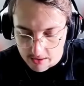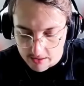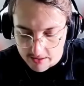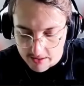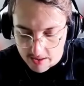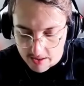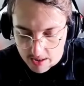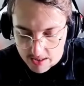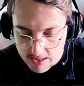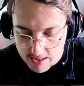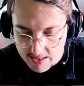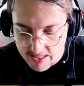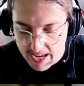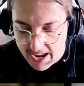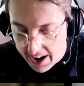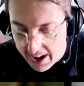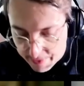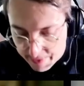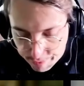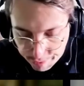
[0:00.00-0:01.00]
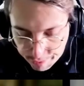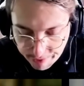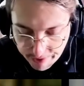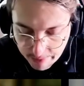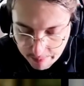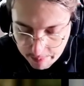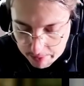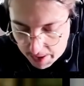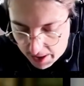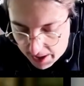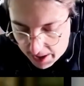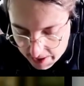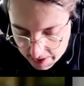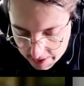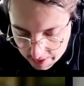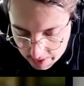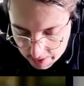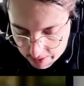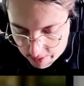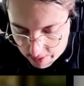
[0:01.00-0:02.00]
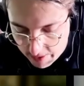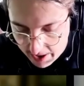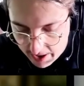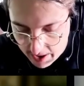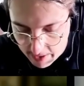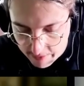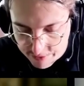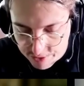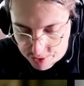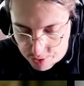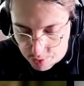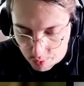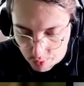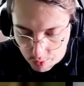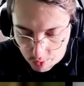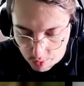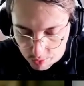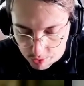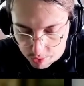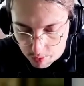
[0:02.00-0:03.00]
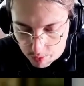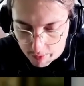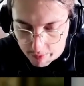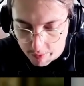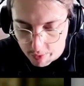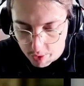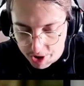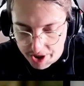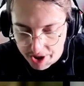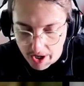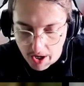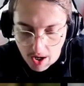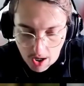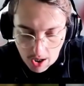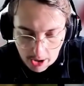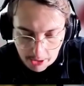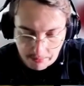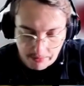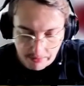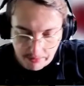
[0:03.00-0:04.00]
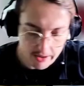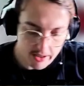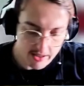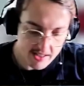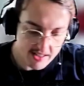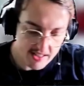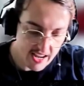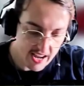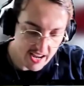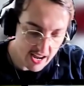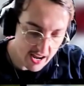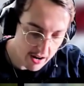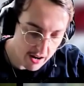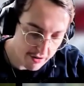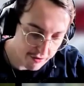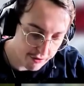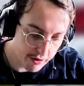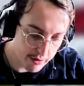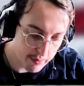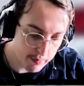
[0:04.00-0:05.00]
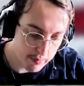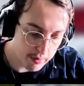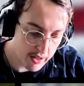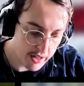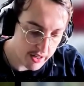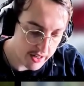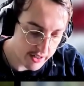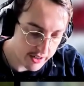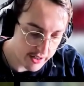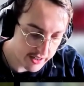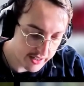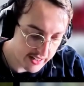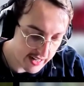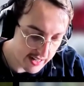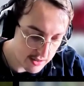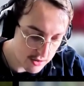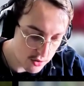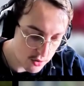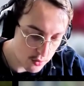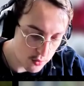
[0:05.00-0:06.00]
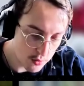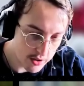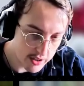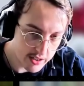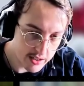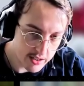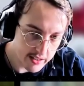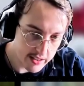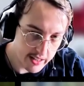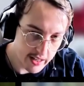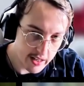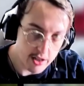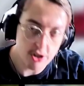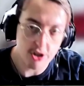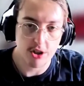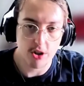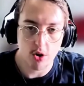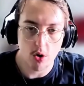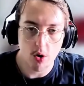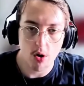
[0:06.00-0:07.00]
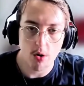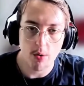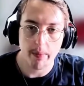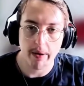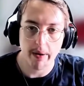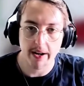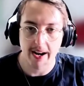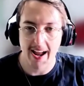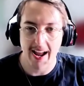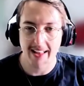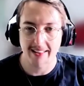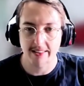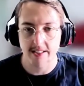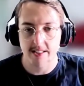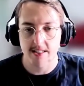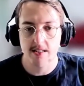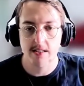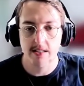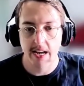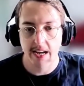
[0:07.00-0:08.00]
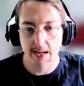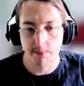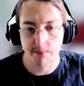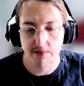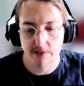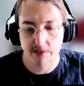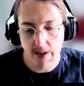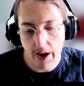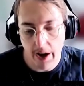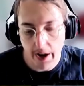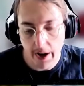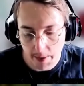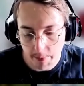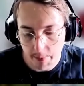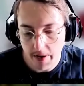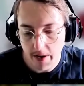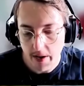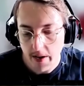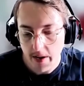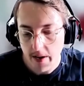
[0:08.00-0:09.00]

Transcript: Does every player have to roll to avoid harm? Does every player get to engage in combat at the same time?